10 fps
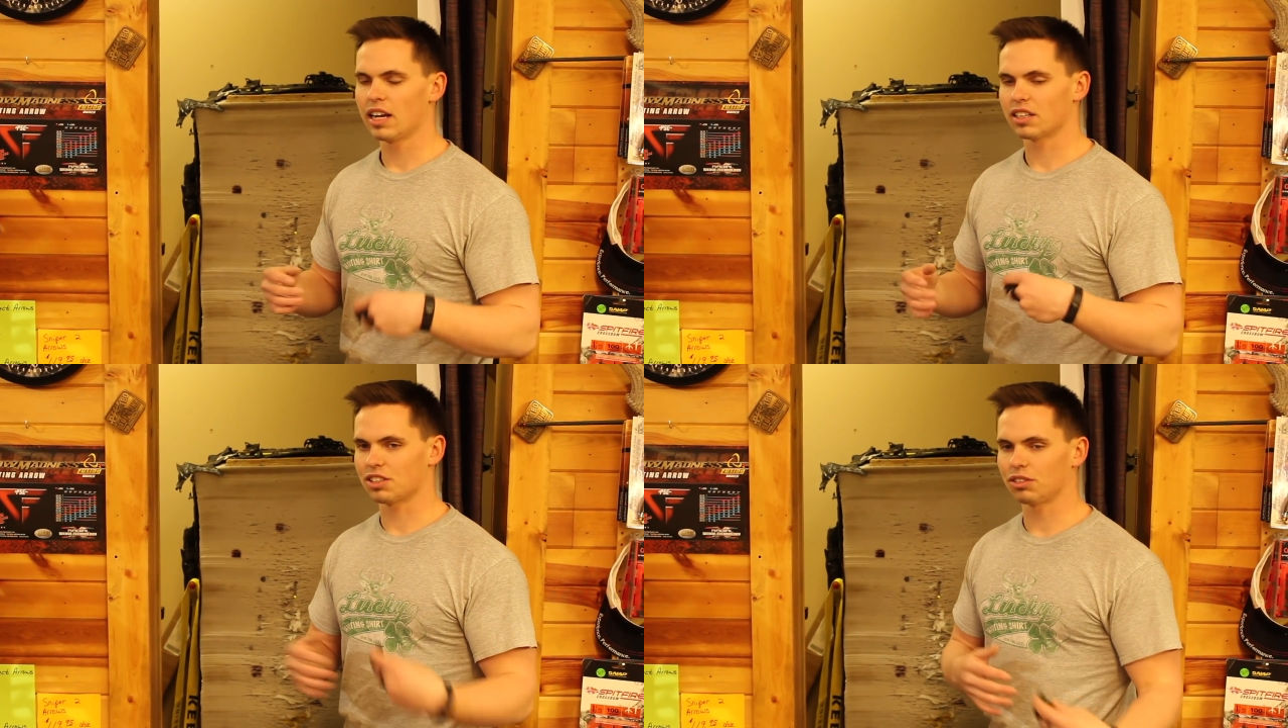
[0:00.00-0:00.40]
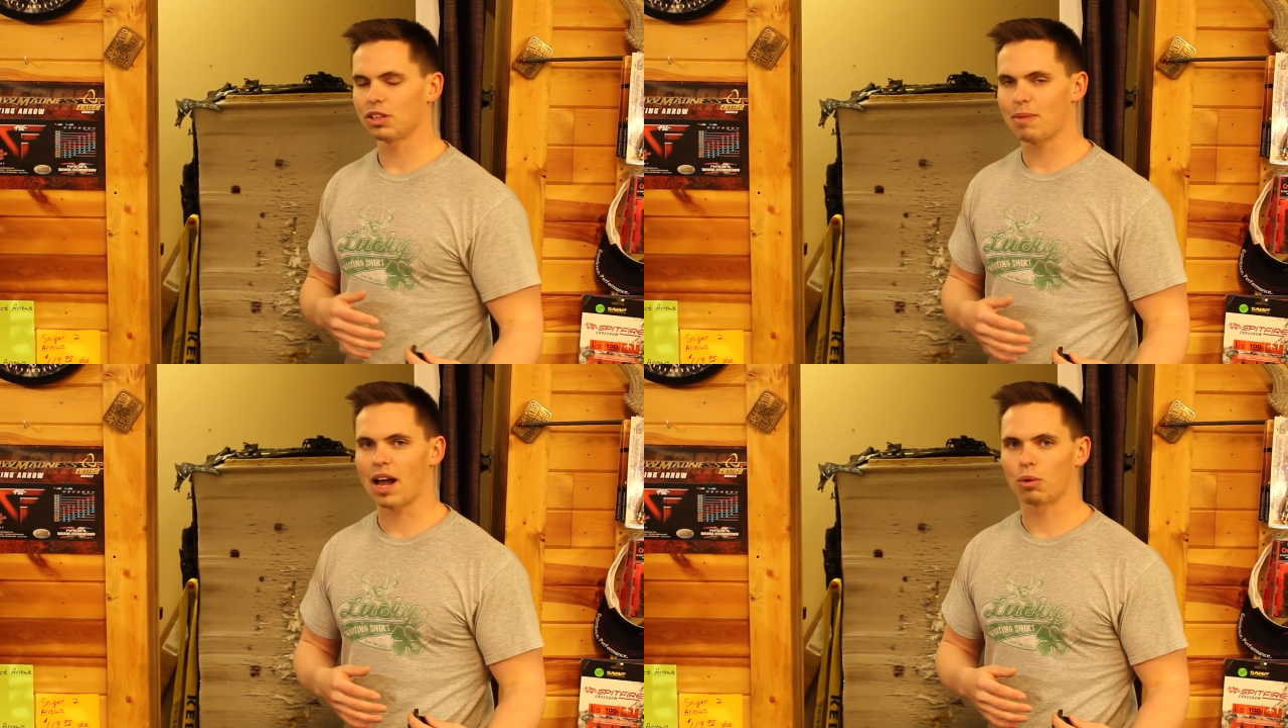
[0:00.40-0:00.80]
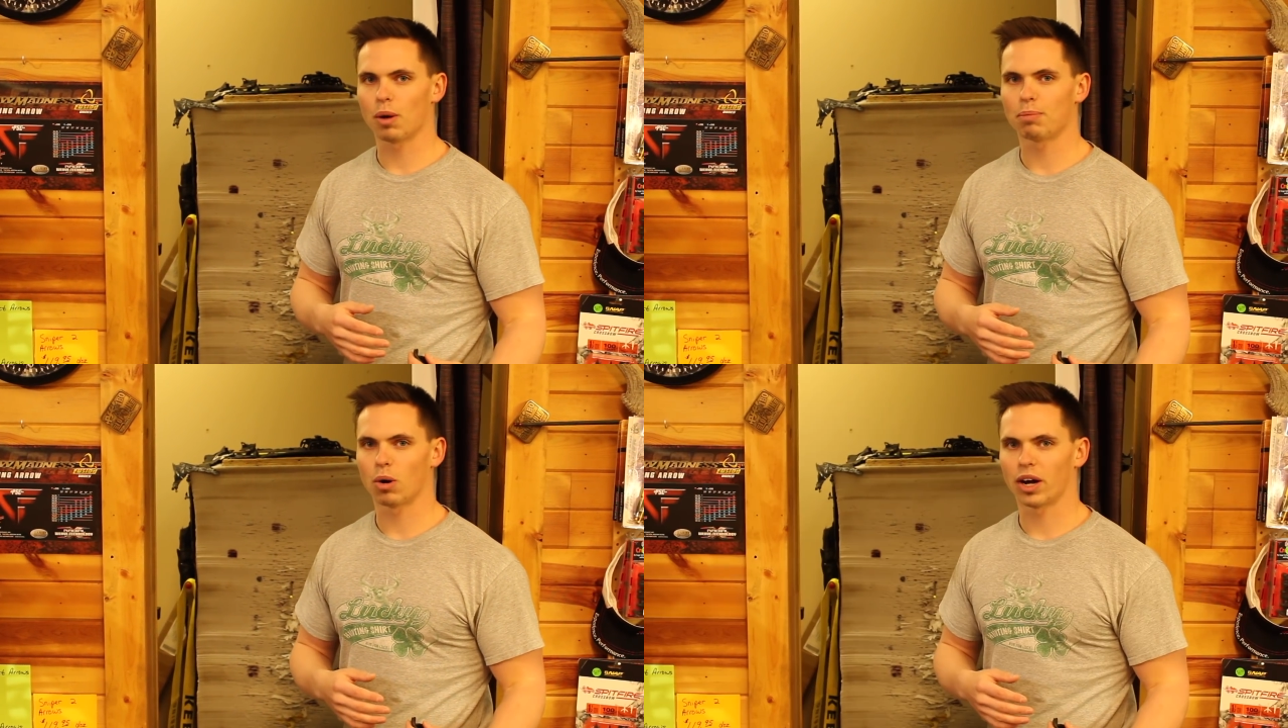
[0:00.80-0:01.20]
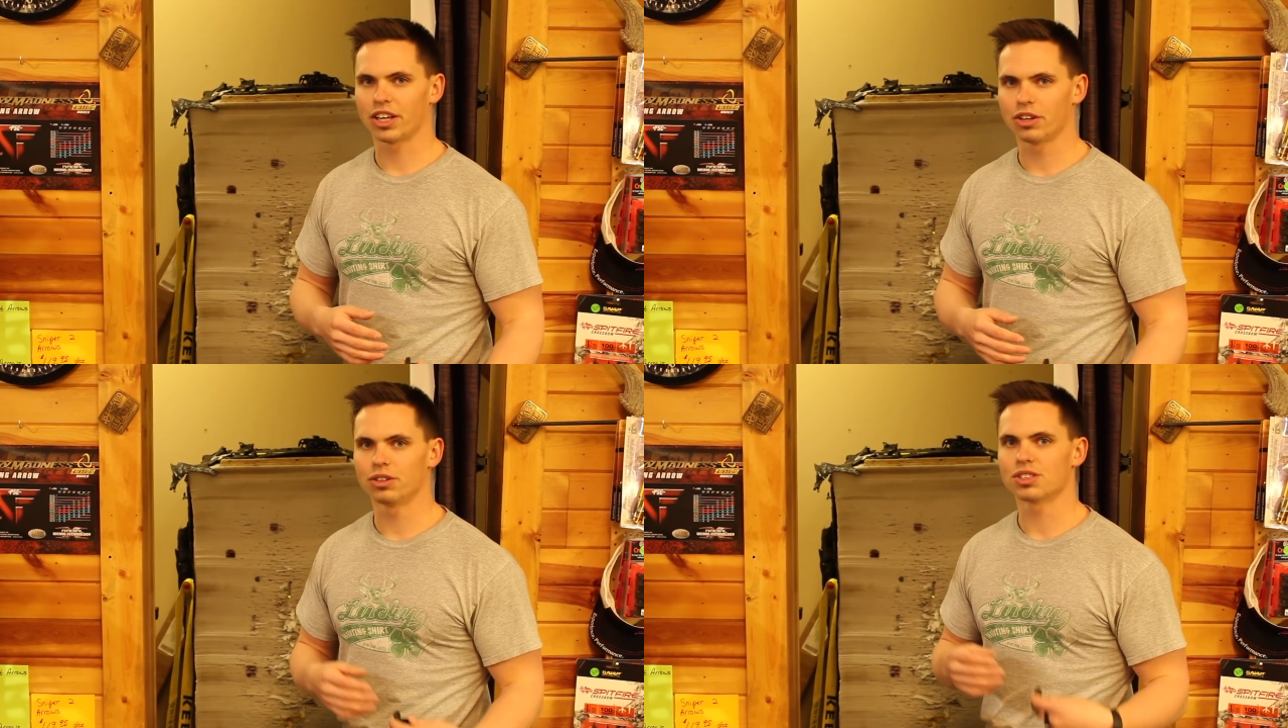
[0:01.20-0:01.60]
Doesn't really matter what bow I
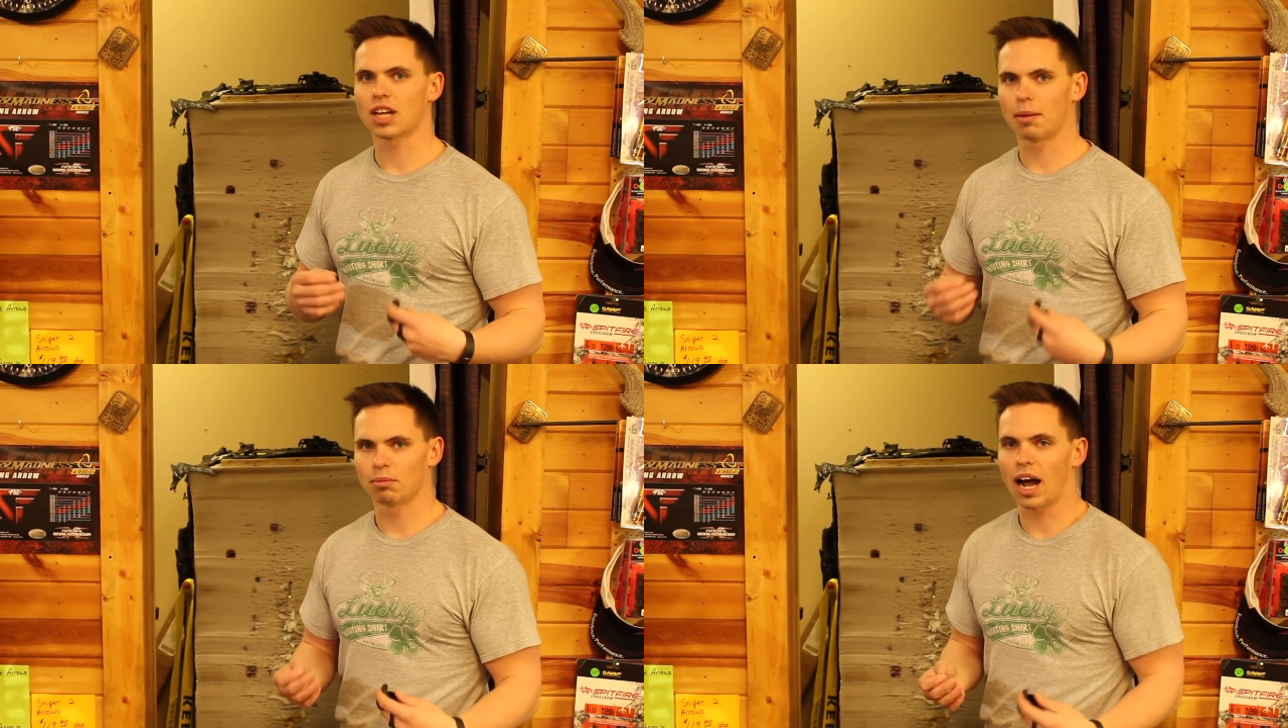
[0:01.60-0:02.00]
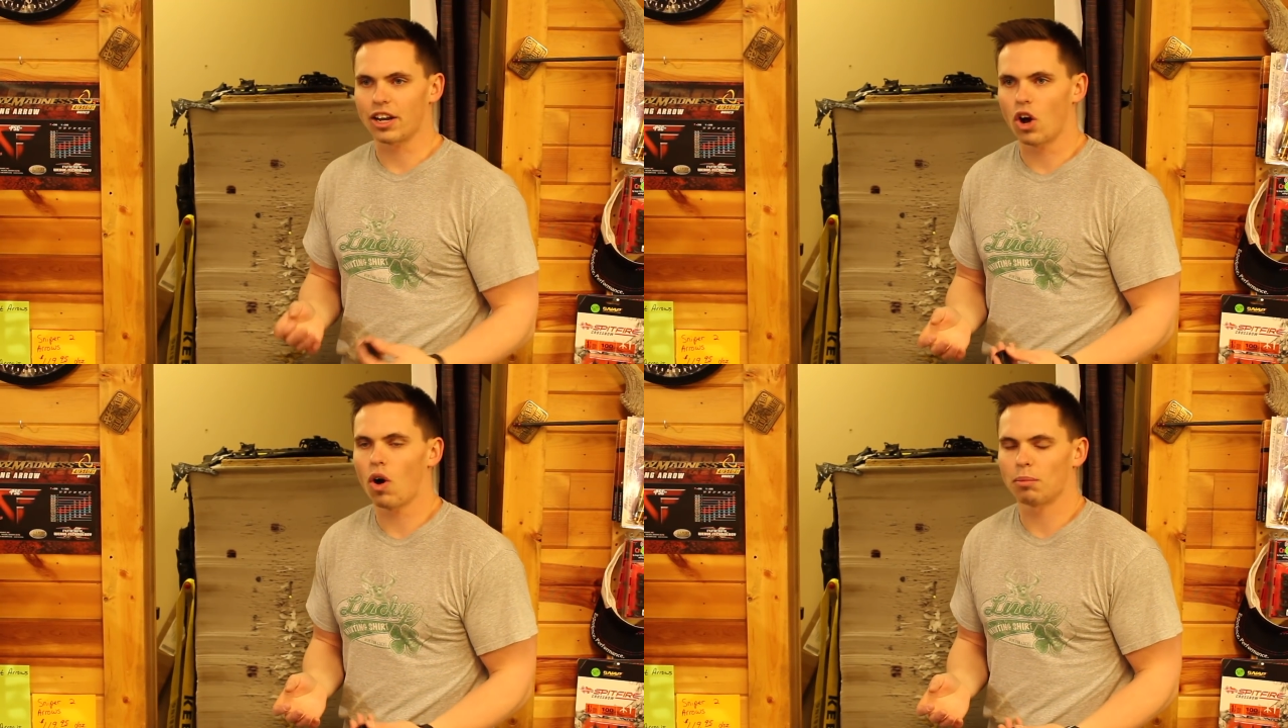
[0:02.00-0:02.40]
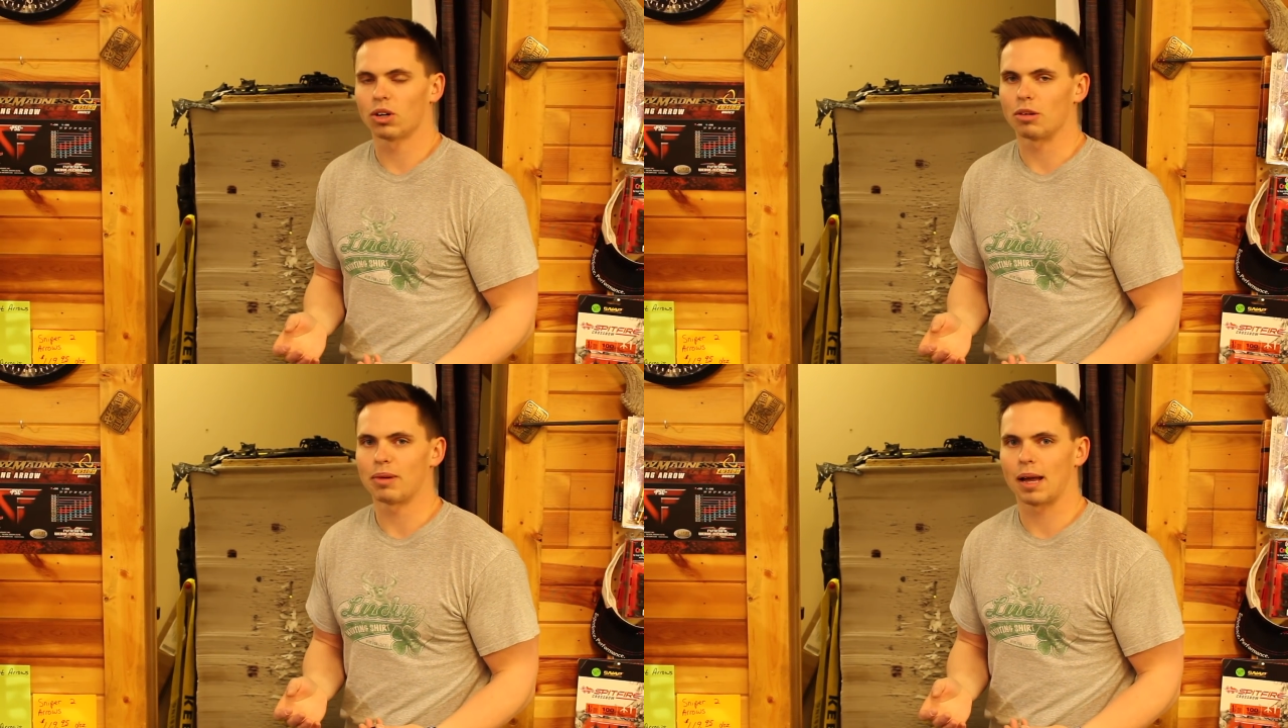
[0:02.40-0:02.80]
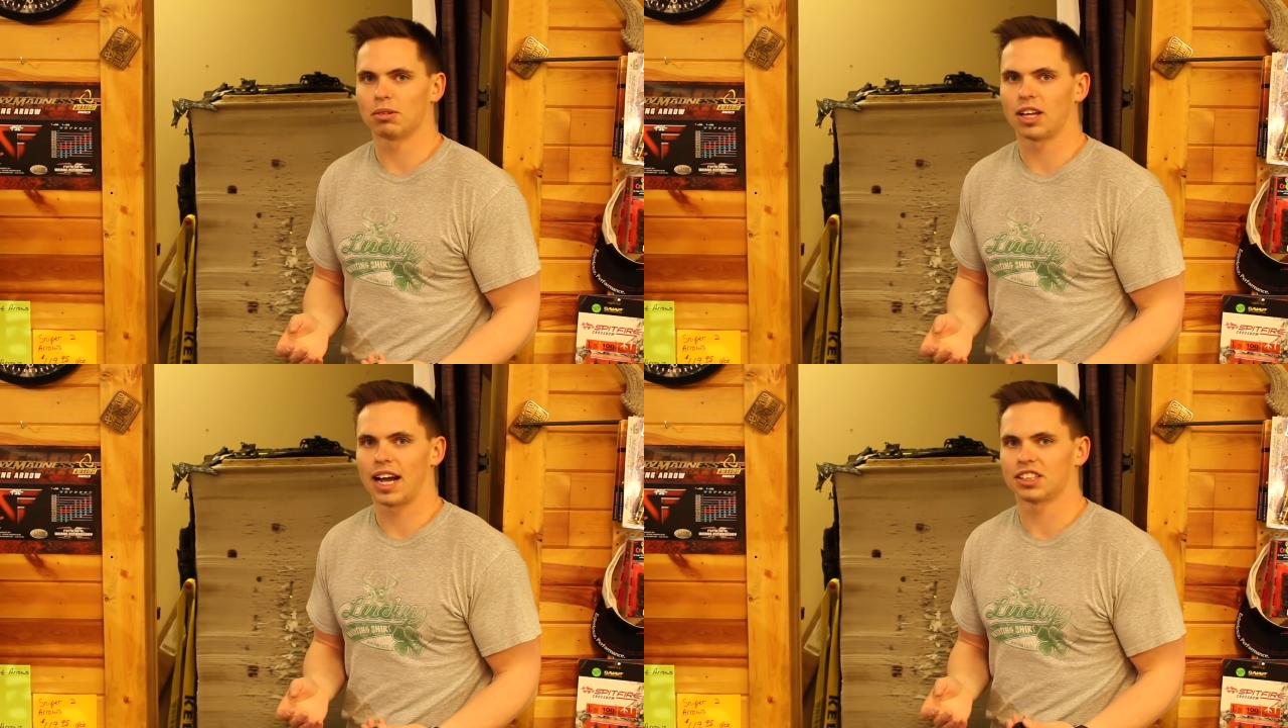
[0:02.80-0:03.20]
use, I know I'm going to be
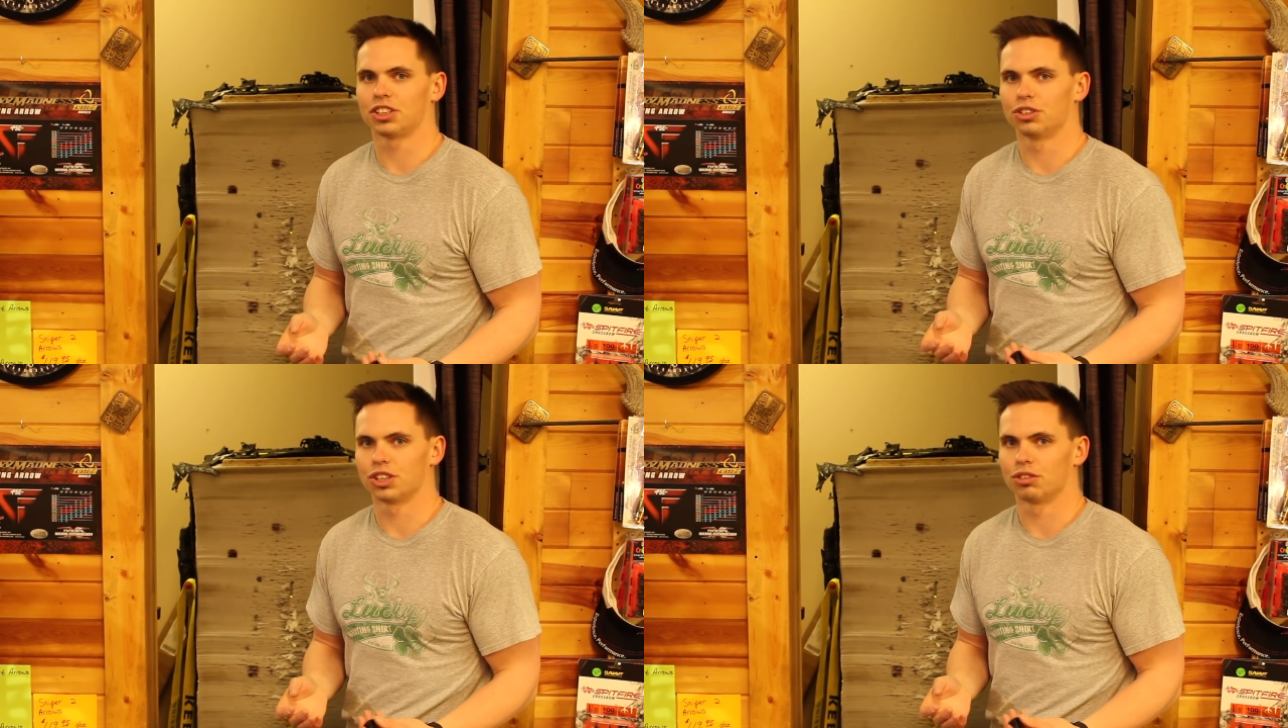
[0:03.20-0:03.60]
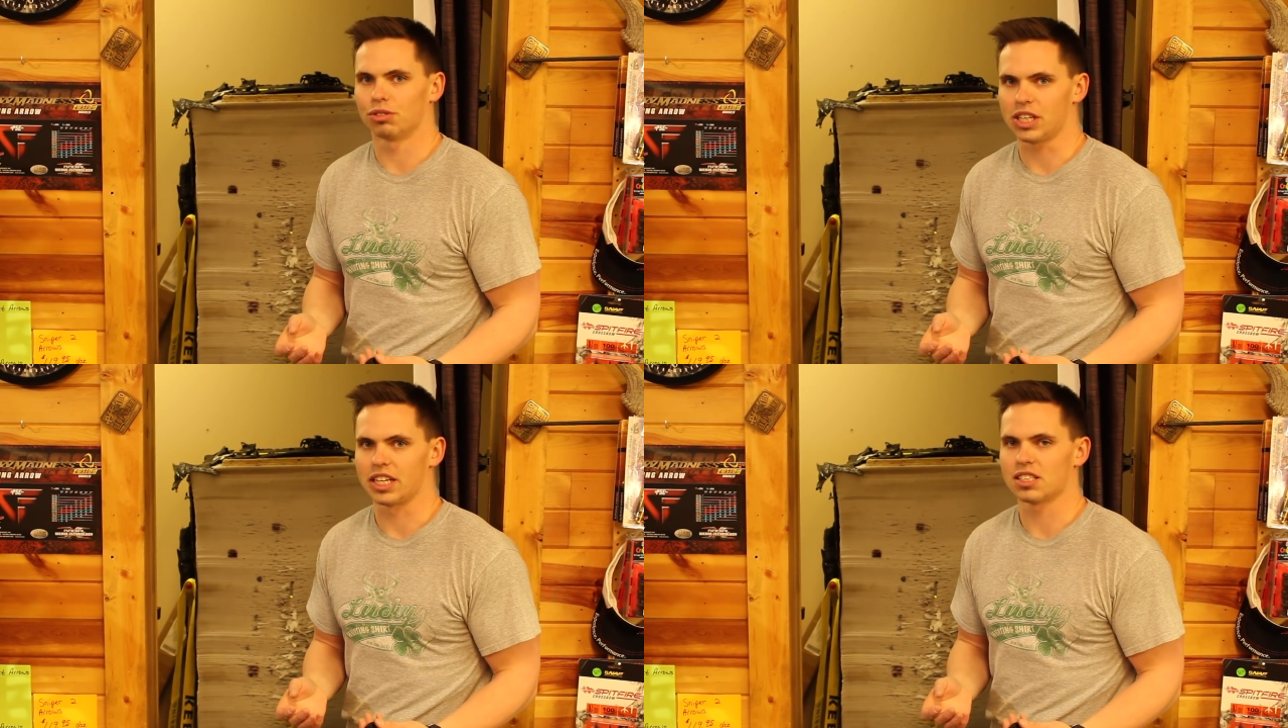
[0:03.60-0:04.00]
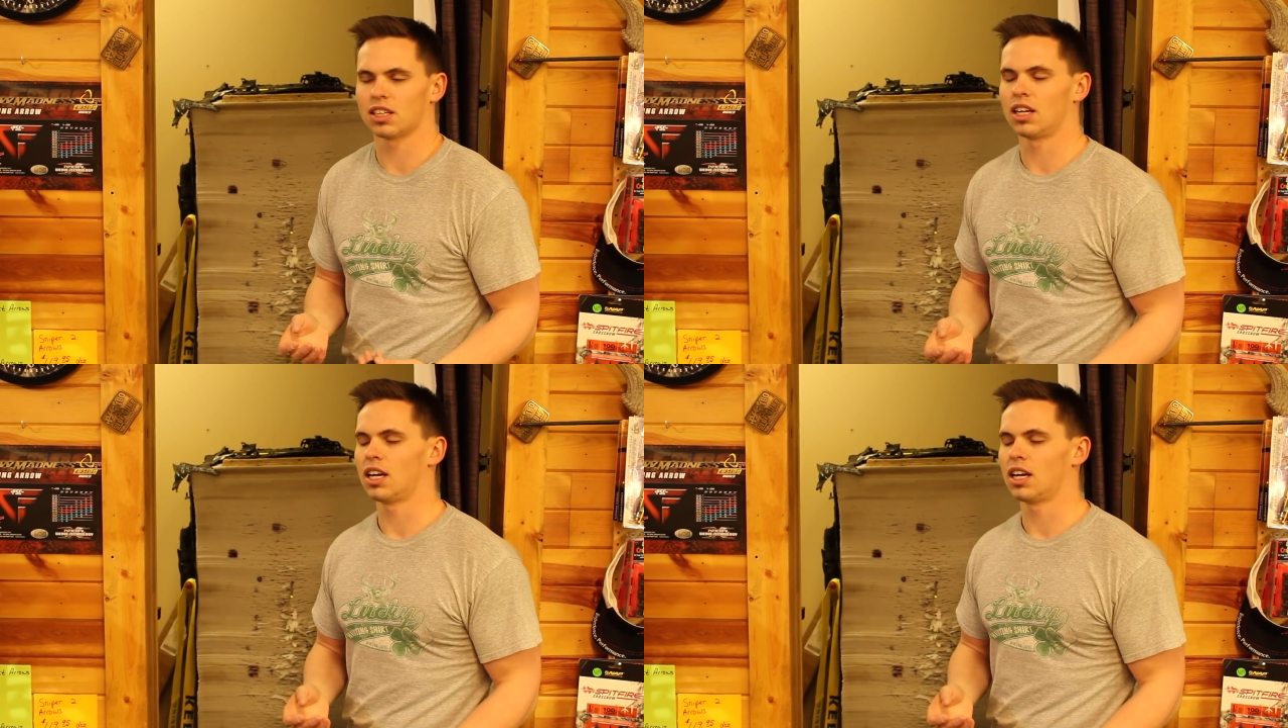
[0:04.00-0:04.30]
able to execute a good release.